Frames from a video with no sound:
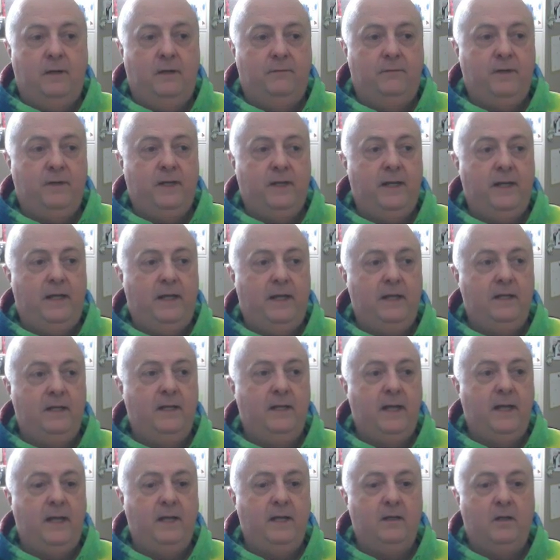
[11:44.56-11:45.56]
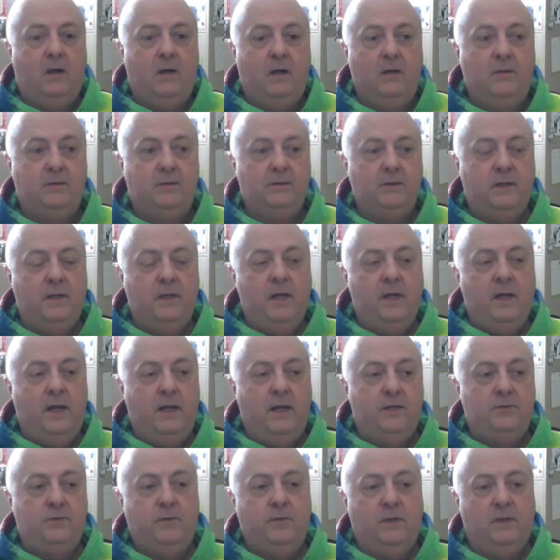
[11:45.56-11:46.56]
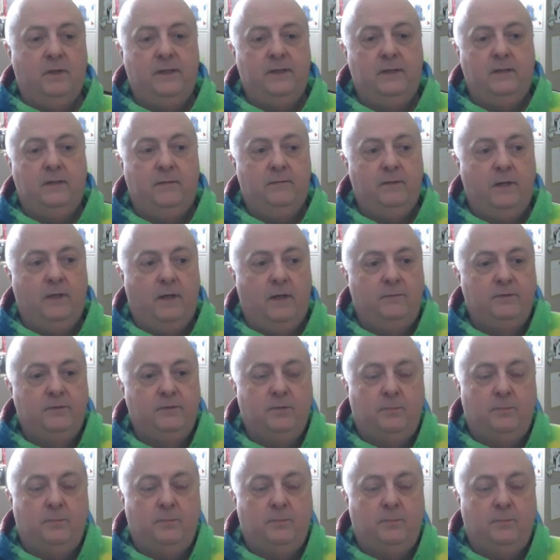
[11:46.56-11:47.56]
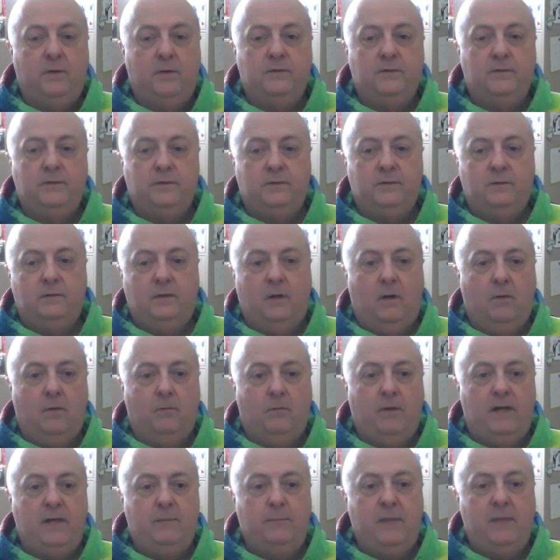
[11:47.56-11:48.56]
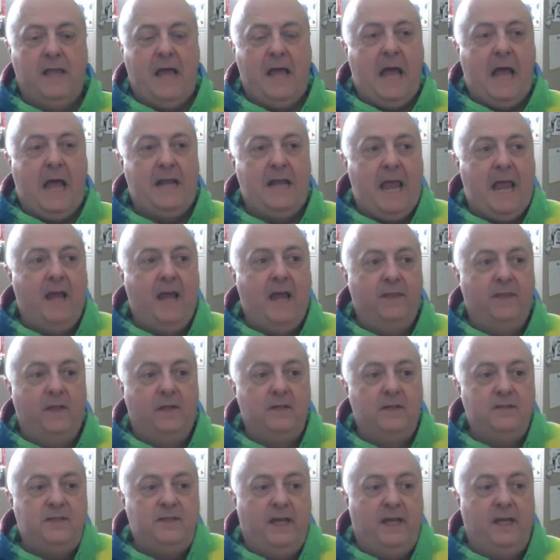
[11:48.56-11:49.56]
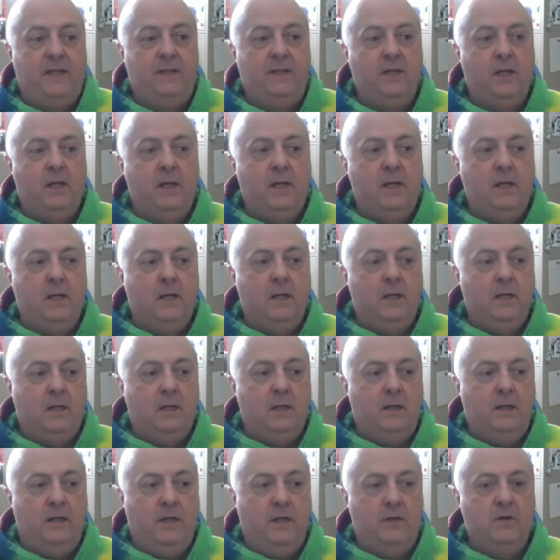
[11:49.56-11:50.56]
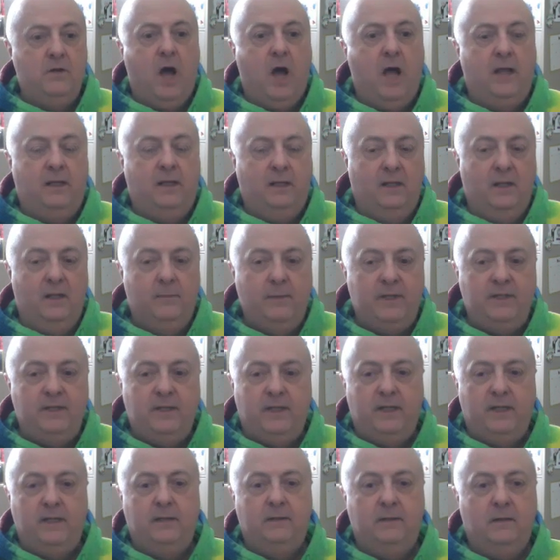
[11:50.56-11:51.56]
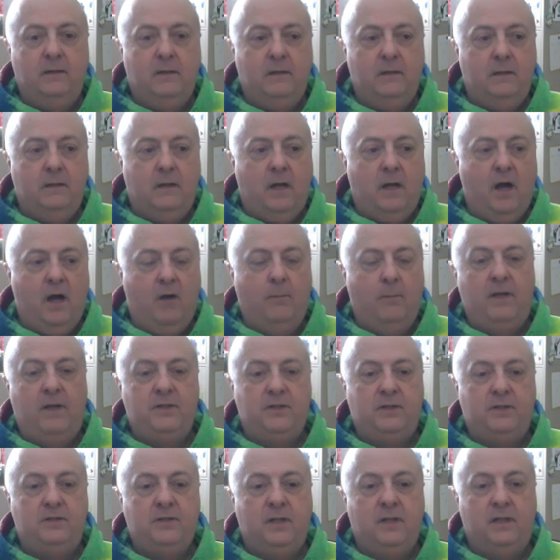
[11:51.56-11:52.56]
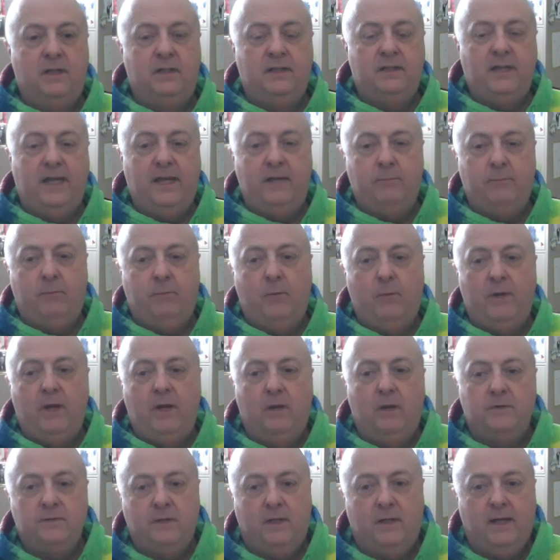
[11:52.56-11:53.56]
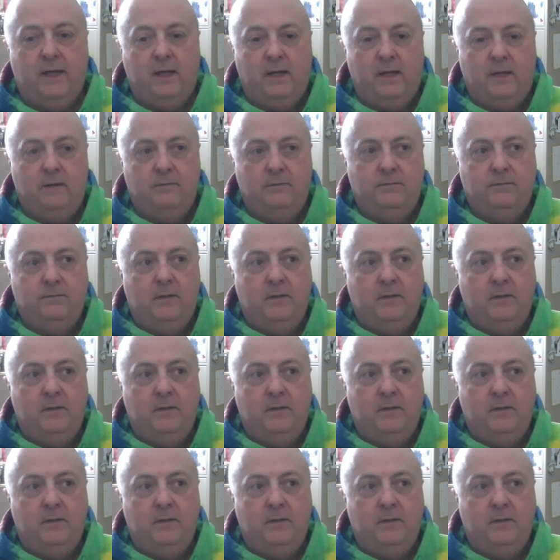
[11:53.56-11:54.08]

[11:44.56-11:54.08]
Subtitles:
in Canadian dollars, $1 trillion of supports already planned. And they said they're not limiting how much it's going to take. But we also have